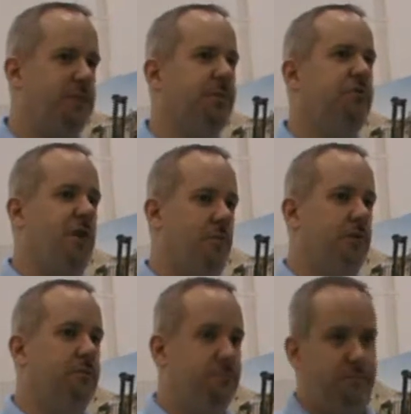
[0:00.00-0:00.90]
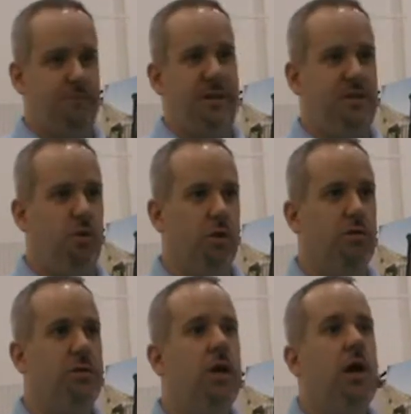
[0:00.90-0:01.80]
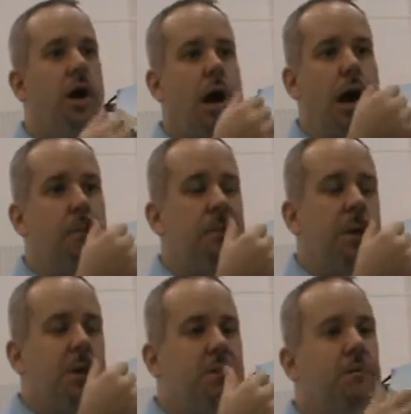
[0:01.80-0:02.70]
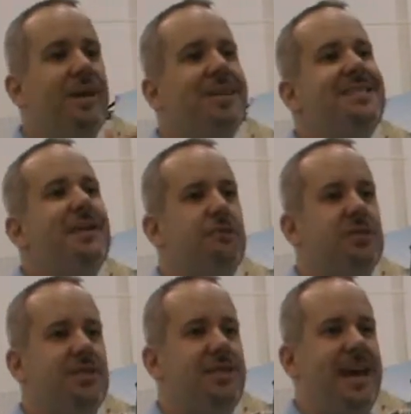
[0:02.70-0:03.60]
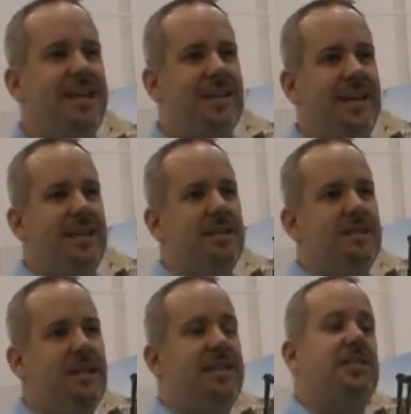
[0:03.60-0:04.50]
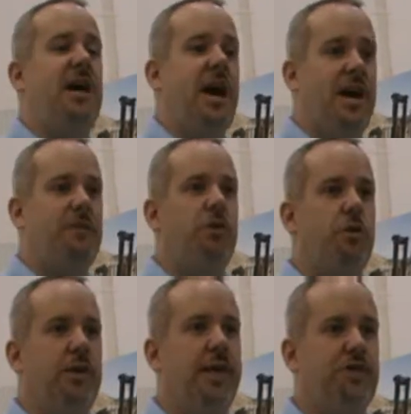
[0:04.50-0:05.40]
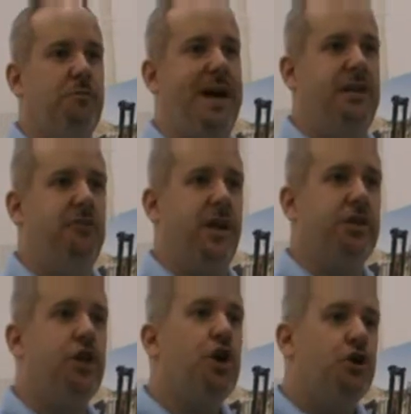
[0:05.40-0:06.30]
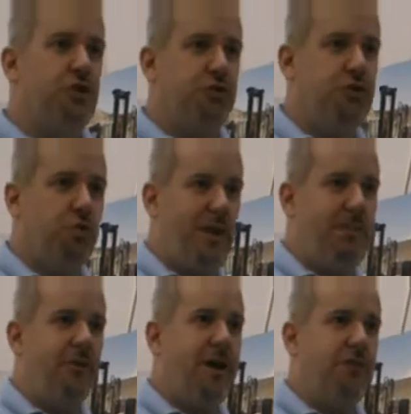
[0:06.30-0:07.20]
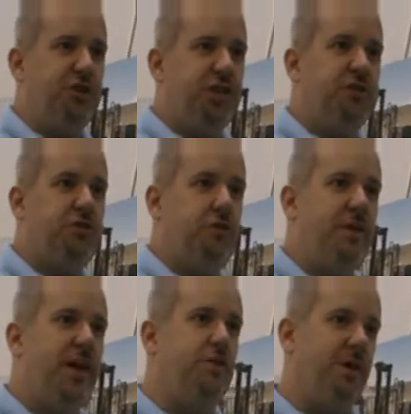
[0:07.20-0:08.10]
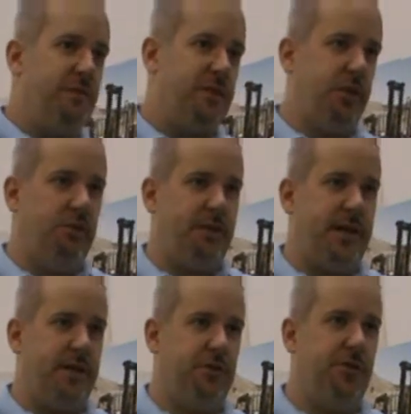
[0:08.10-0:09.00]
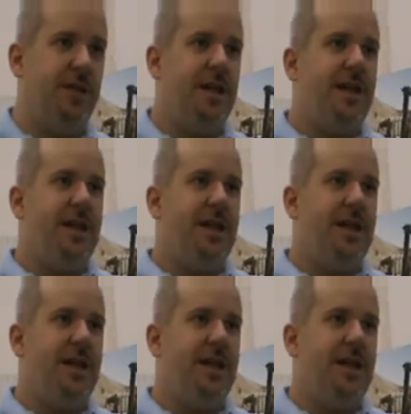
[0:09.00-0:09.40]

mass spectrometer. Fancy words. The biggest difference is takes time in order to get your mass range. Okay. You sweep your energies so that you have a single detector,